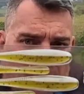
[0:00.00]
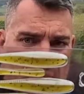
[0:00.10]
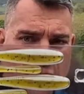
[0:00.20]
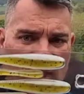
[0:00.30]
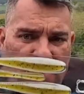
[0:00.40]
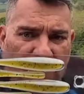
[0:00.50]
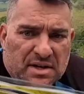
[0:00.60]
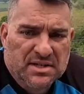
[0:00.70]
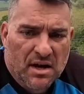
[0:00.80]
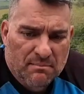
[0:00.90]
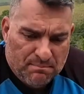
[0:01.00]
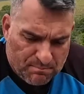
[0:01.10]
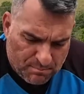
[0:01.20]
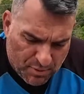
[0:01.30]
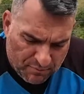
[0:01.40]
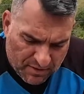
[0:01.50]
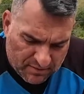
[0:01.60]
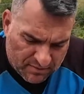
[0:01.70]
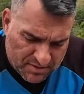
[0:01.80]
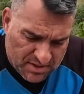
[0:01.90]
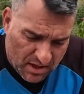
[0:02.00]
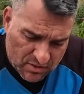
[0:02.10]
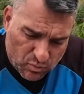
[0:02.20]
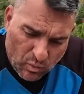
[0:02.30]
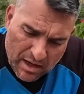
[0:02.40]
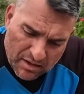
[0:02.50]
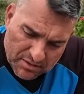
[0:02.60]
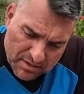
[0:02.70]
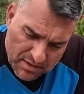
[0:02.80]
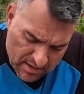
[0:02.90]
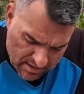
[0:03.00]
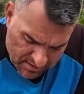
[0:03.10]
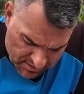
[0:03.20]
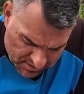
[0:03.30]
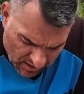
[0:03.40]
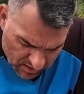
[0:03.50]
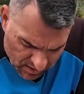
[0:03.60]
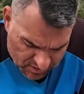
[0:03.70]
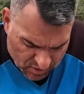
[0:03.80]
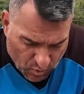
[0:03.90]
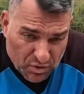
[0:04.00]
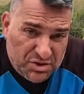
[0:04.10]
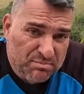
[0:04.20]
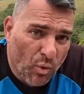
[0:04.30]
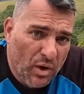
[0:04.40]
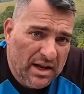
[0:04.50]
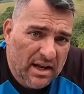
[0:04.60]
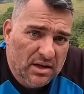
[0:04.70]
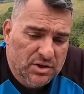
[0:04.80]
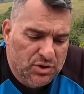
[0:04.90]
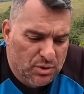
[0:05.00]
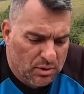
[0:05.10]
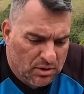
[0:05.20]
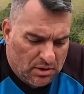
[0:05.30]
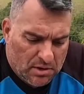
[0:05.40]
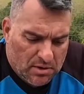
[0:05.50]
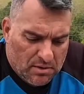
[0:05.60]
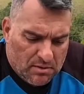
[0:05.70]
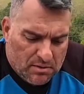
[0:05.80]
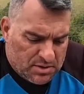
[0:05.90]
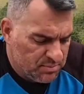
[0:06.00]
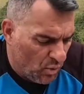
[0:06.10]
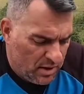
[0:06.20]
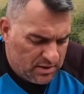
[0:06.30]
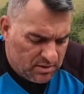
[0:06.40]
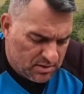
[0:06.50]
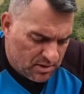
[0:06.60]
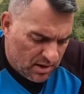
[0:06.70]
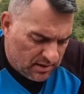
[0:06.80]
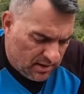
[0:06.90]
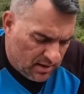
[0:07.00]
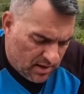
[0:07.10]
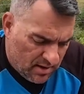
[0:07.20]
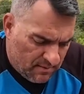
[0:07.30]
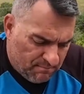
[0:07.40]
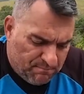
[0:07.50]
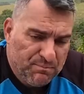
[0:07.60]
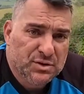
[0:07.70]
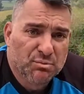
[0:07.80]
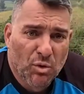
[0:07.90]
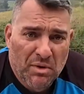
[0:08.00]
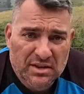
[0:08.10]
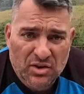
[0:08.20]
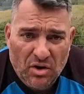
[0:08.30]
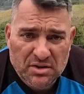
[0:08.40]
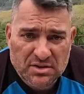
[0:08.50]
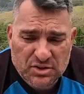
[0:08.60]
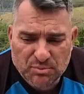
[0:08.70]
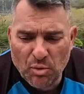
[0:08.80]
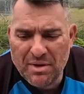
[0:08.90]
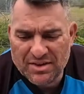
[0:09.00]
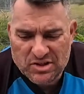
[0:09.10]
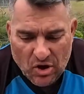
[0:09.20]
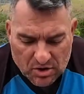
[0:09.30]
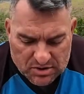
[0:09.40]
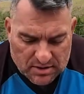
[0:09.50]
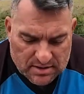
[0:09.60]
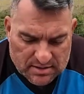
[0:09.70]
straight every time, perfect. This color is wild. This color is called Smalley Dew. Smalley Dew. So I think smallmouth dogs on this